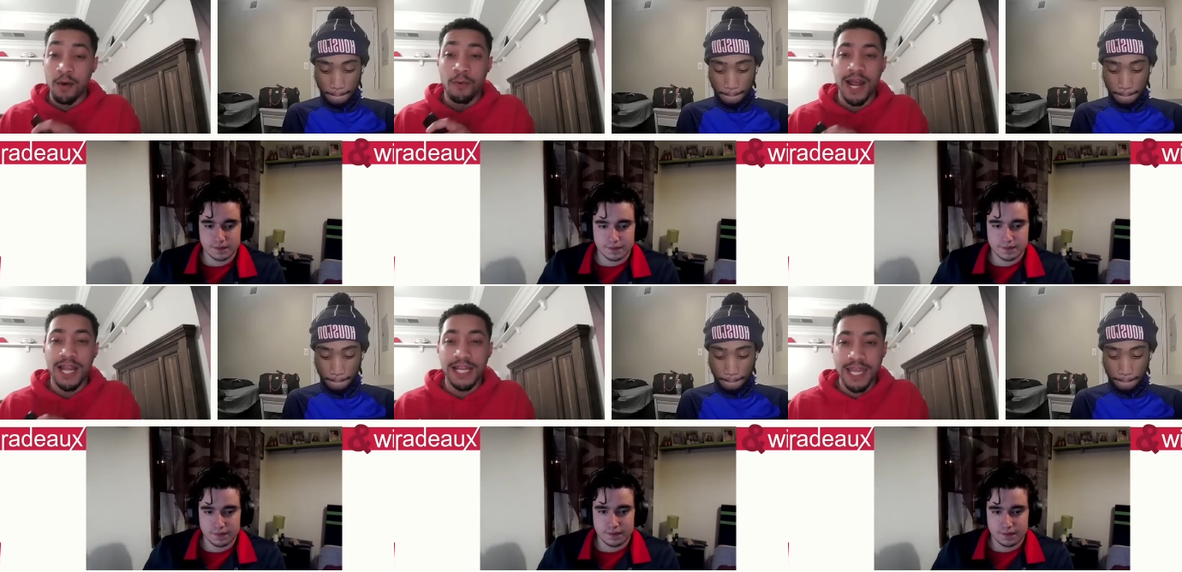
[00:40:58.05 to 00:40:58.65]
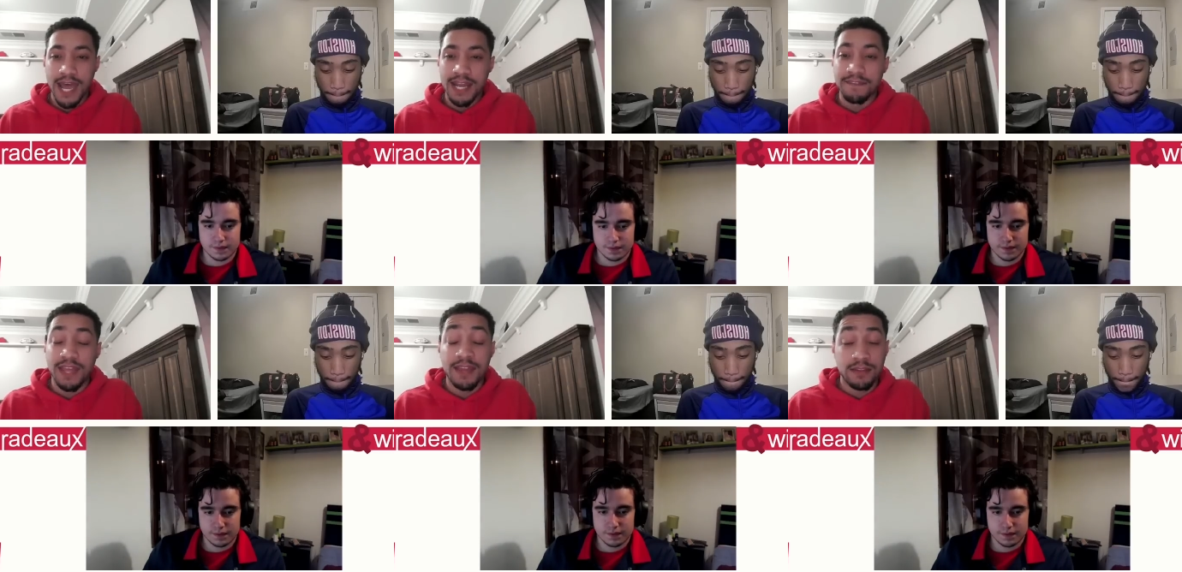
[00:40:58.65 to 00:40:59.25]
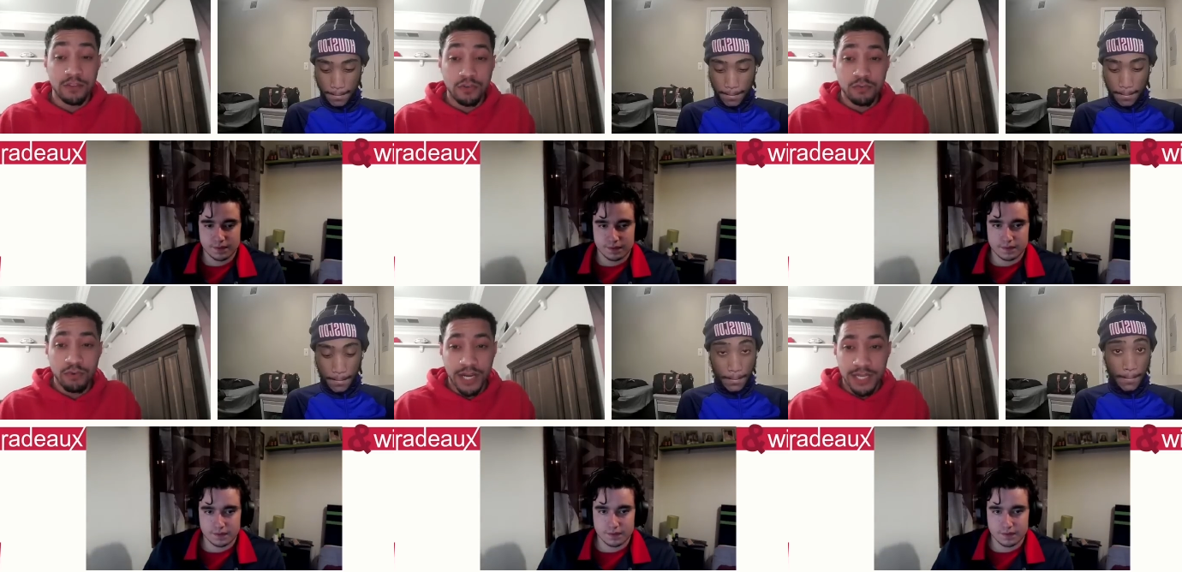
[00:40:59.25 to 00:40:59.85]
Speaker 1: when I look at it, if they do
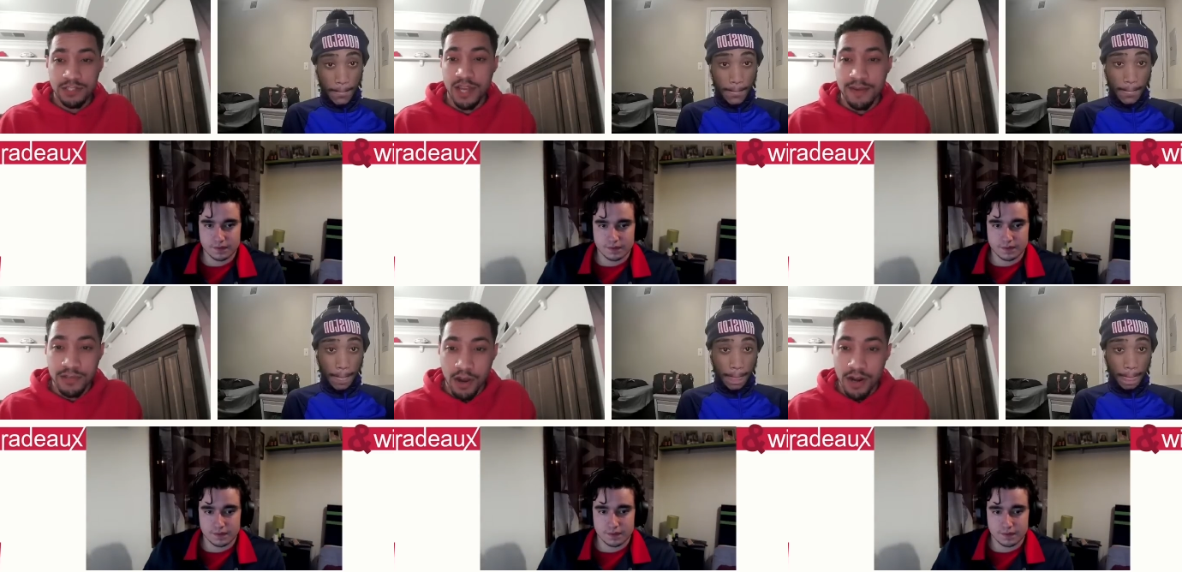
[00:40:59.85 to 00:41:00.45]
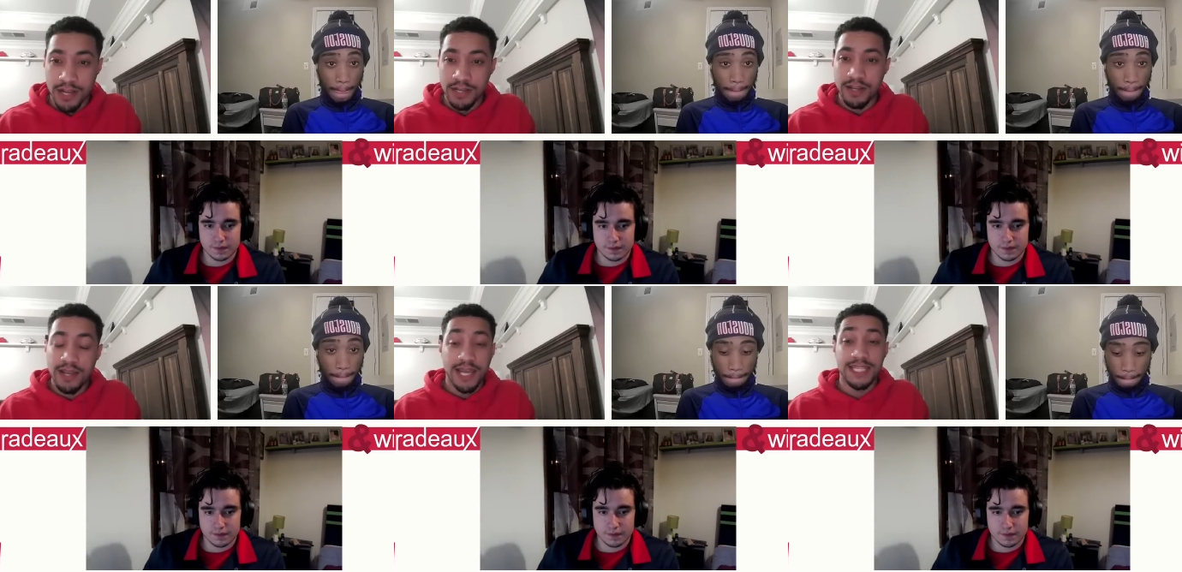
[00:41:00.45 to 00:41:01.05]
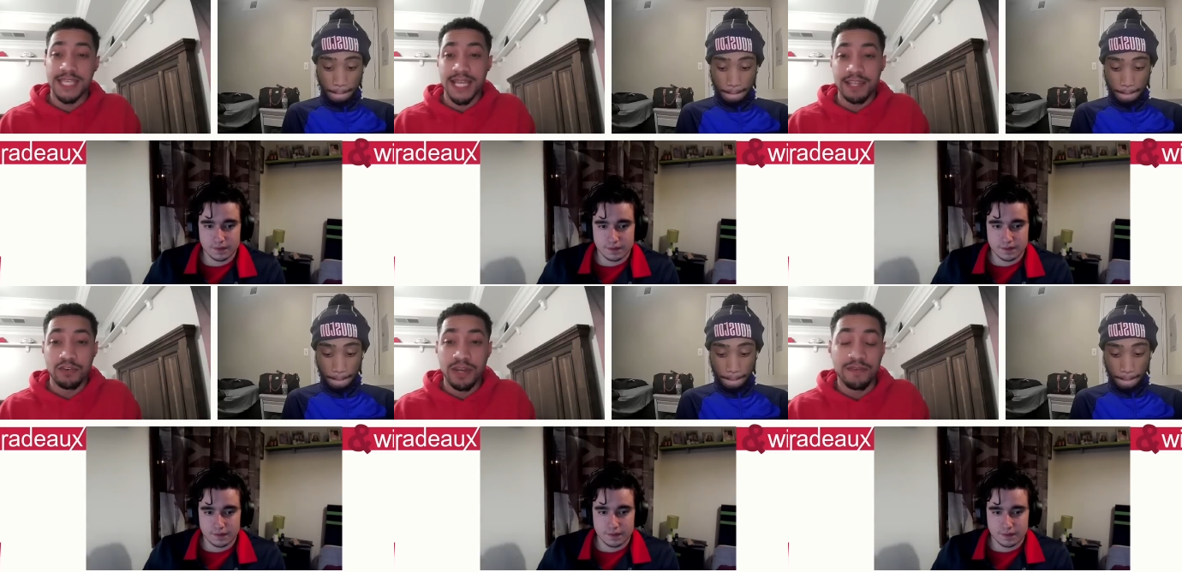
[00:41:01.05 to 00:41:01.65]
bring in James Harden and say they
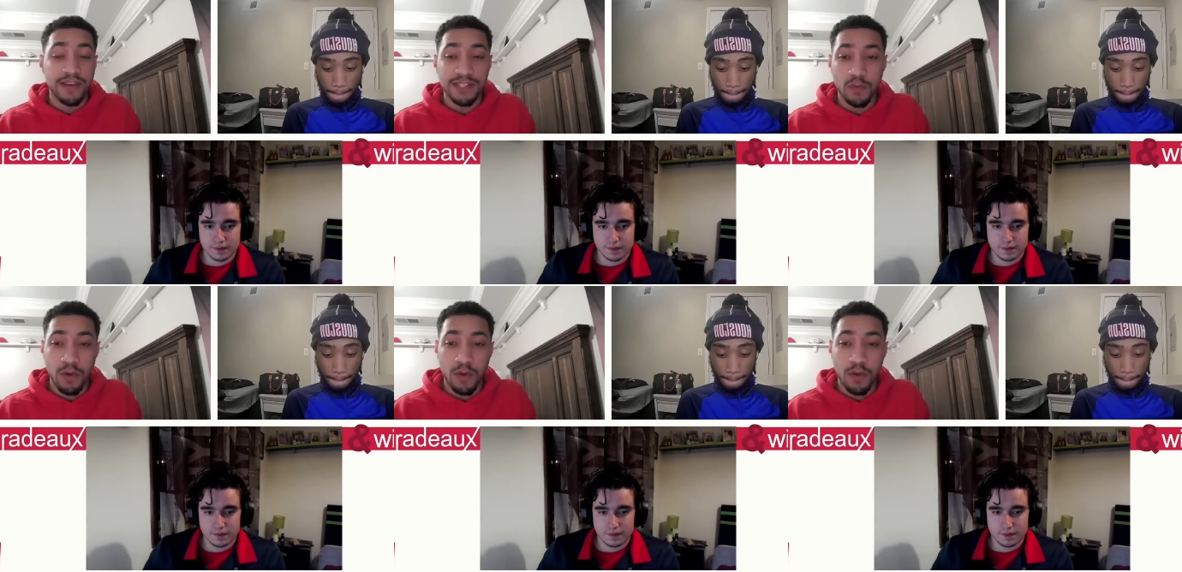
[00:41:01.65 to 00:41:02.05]
do get Victor